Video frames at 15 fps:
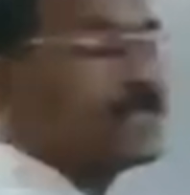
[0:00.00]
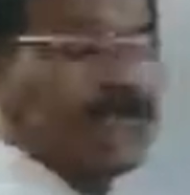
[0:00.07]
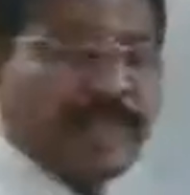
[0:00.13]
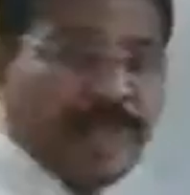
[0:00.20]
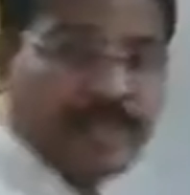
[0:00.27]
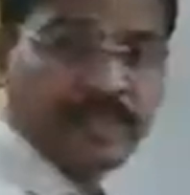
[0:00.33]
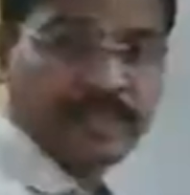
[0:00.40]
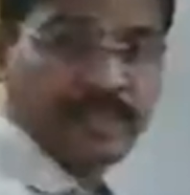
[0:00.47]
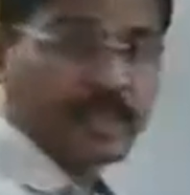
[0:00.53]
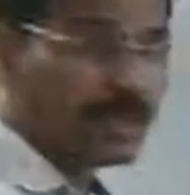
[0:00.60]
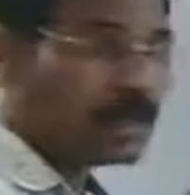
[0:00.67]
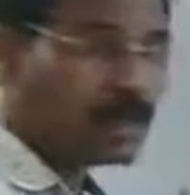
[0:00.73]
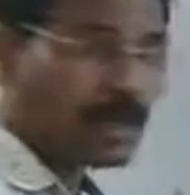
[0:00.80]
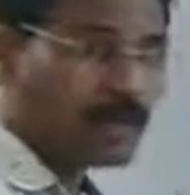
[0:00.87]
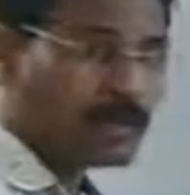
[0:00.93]

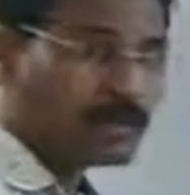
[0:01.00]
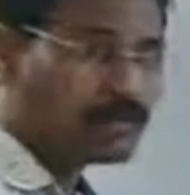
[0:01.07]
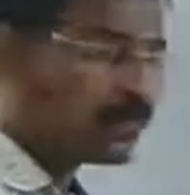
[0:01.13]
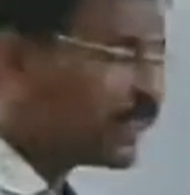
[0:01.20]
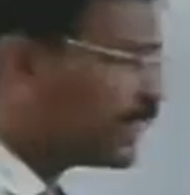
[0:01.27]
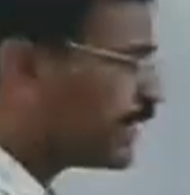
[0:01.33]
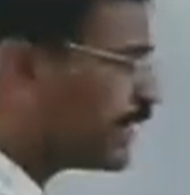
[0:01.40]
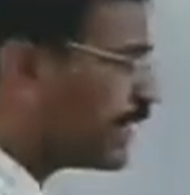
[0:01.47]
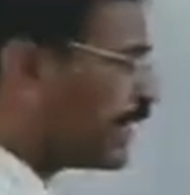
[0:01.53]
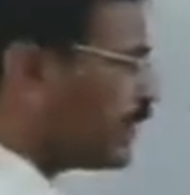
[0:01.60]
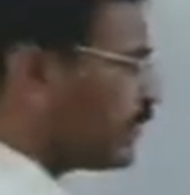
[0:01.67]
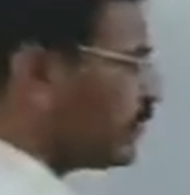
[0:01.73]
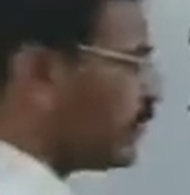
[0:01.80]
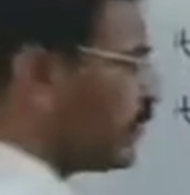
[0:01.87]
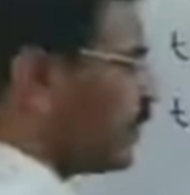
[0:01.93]
Yes? How much you get here
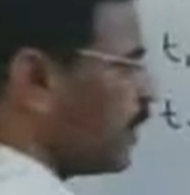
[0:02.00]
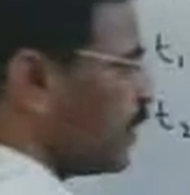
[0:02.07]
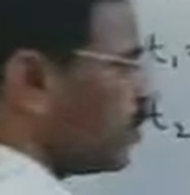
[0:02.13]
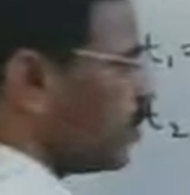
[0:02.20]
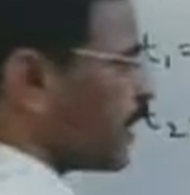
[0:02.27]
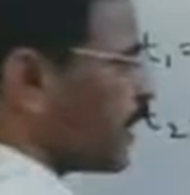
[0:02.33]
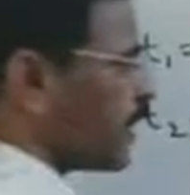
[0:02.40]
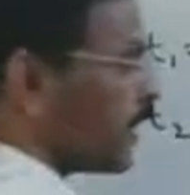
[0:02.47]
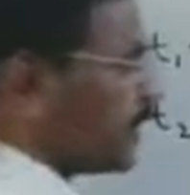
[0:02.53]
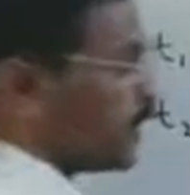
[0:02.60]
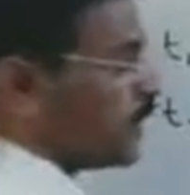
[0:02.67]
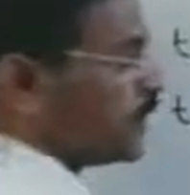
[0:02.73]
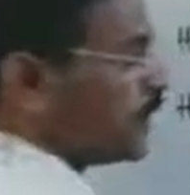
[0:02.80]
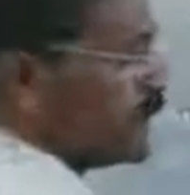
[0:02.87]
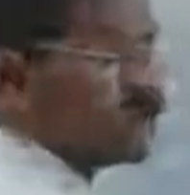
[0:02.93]
now? Look here.
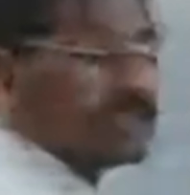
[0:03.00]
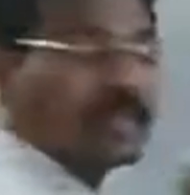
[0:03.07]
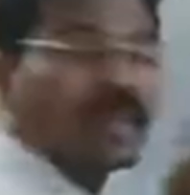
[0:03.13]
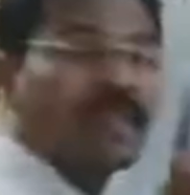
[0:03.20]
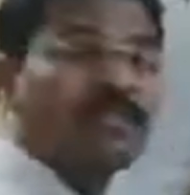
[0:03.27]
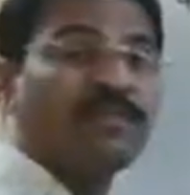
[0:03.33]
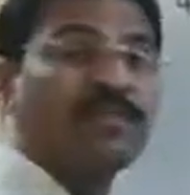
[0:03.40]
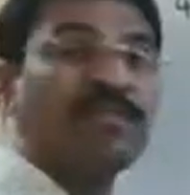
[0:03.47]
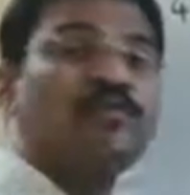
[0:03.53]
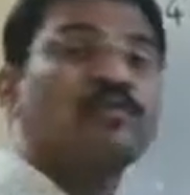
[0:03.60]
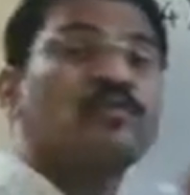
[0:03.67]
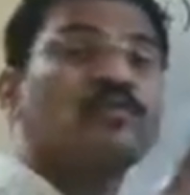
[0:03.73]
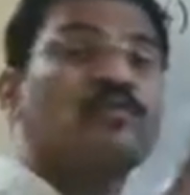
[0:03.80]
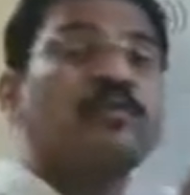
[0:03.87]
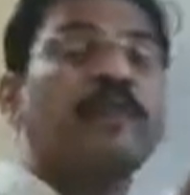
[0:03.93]
This difference
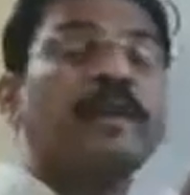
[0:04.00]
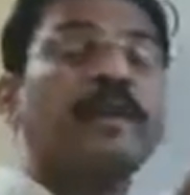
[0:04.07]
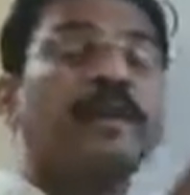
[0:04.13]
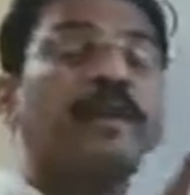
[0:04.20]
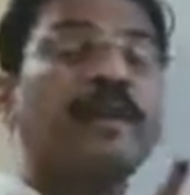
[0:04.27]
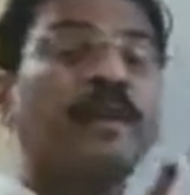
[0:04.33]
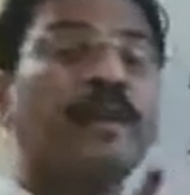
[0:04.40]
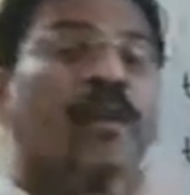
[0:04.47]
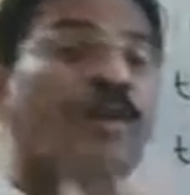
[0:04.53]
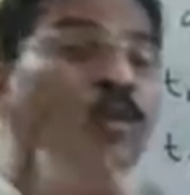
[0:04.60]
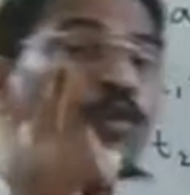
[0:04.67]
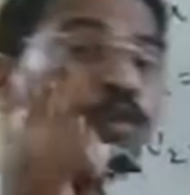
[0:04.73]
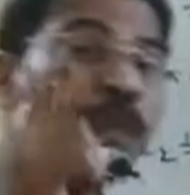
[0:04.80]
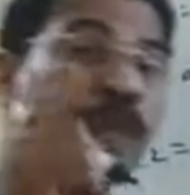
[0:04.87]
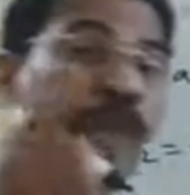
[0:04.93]
should be,
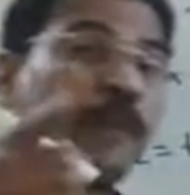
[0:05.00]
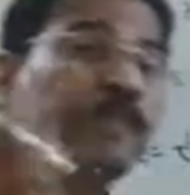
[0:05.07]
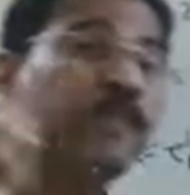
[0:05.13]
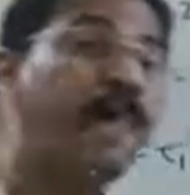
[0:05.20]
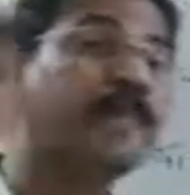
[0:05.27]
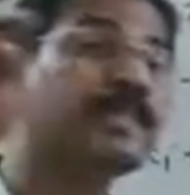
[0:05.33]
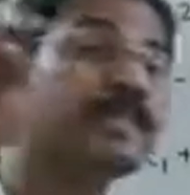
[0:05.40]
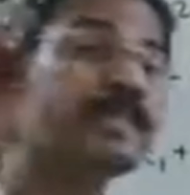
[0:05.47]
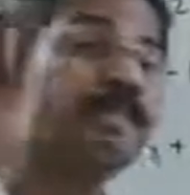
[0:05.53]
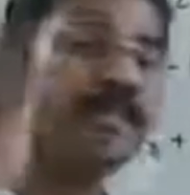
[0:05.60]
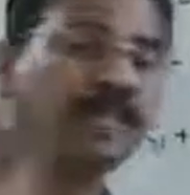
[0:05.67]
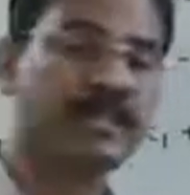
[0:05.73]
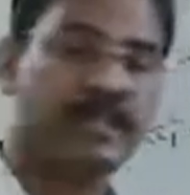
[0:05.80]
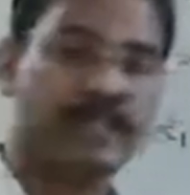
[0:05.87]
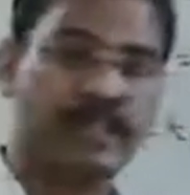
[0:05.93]
you can make some
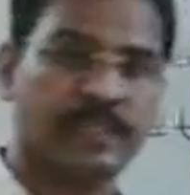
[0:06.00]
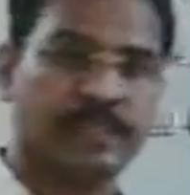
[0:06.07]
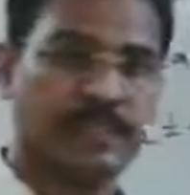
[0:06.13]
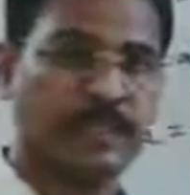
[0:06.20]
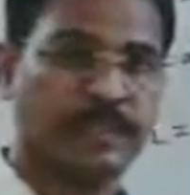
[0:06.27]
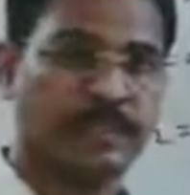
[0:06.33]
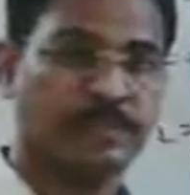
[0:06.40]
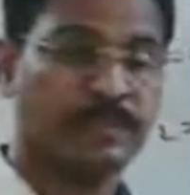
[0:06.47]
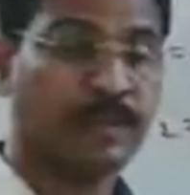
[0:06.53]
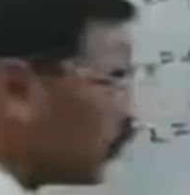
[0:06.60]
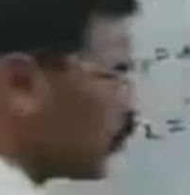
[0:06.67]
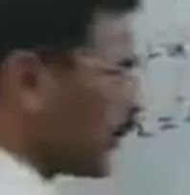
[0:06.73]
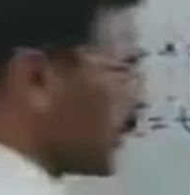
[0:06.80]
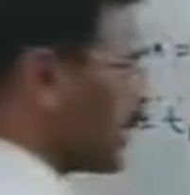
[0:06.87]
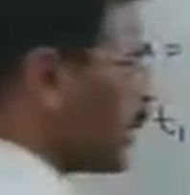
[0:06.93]
mistakes here.
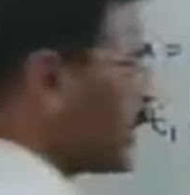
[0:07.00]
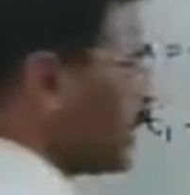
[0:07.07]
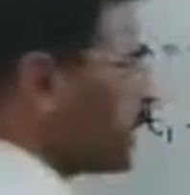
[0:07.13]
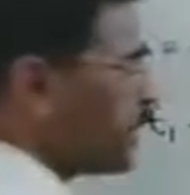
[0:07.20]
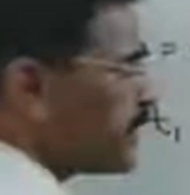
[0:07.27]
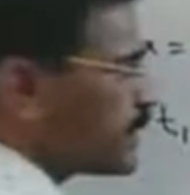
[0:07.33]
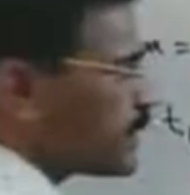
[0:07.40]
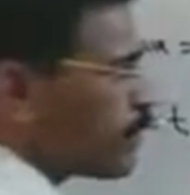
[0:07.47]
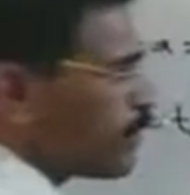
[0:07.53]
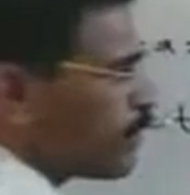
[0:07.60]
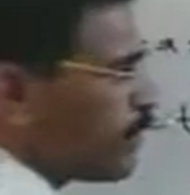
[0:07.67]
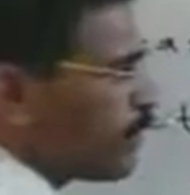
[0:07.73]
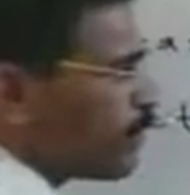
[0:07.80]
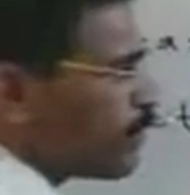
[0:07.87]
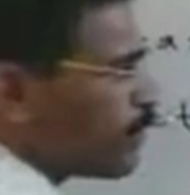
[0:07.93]
Look here. This is
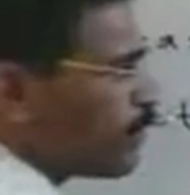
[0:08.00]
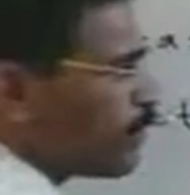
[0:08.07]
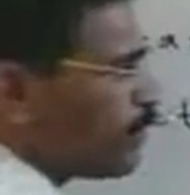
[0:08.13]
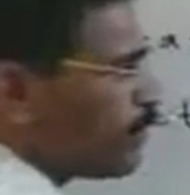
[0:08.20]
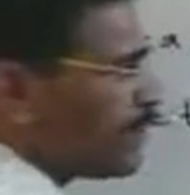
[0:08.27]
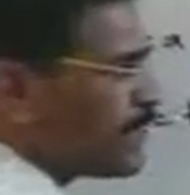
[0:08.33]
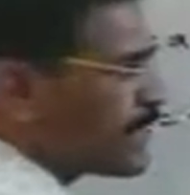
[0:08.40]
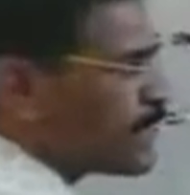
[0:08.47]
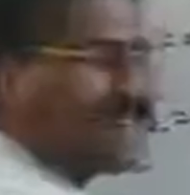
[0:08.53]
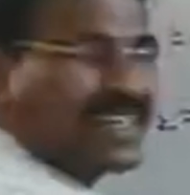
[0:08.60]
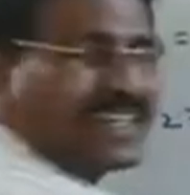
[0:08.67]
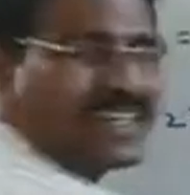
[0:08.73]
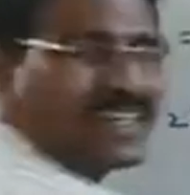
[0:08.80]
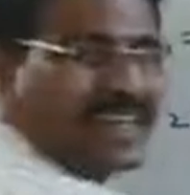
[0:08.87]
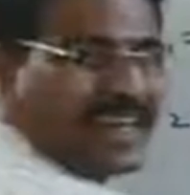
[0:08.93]
because of plus.
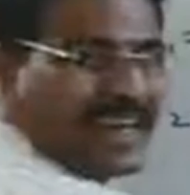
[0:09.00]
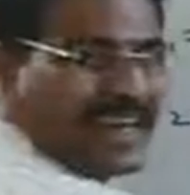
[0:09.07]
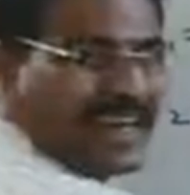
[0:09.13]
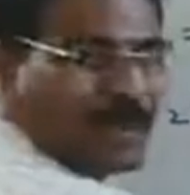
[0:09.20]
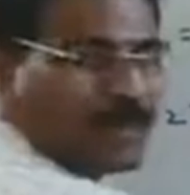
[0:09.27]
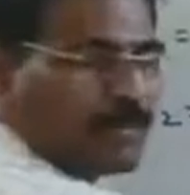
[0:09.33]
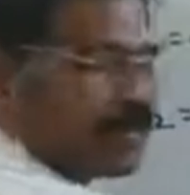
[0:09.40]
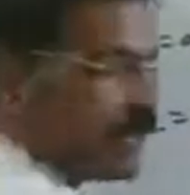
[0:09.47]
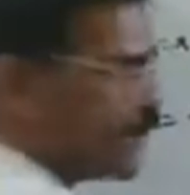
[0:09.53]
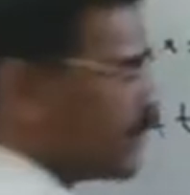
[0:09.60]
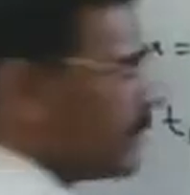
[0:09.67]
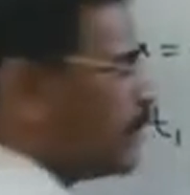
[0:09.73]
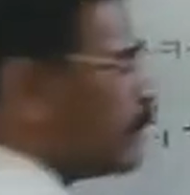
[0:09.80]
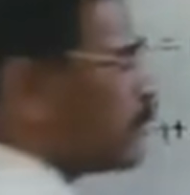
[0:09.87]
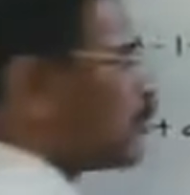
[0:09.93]
It is a greater
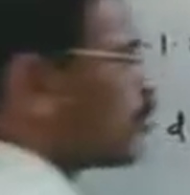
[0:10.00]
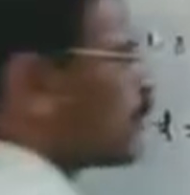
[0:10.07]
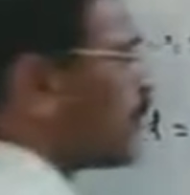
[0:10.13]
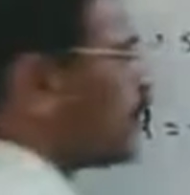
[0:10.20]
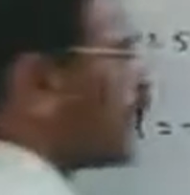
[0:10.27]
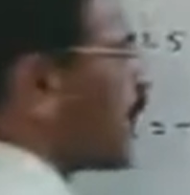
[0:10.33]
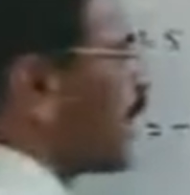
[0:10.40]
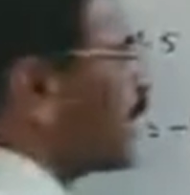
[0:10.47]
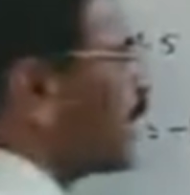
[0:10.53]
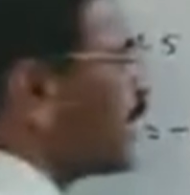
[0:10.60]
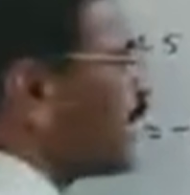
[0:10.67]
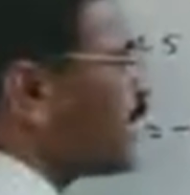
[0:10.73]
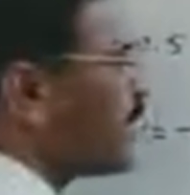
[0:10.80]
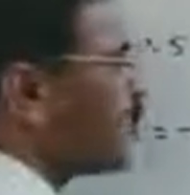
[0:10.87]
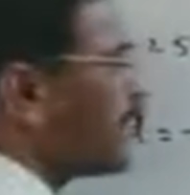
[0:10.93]
number. So, subtract
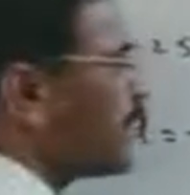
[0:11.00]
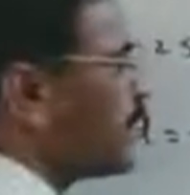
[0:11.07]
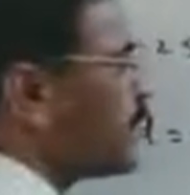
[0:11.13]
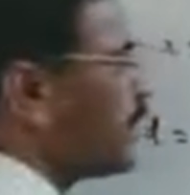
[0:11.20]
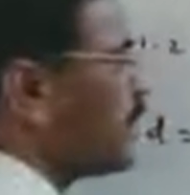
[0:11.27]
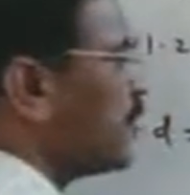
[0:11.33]
greater,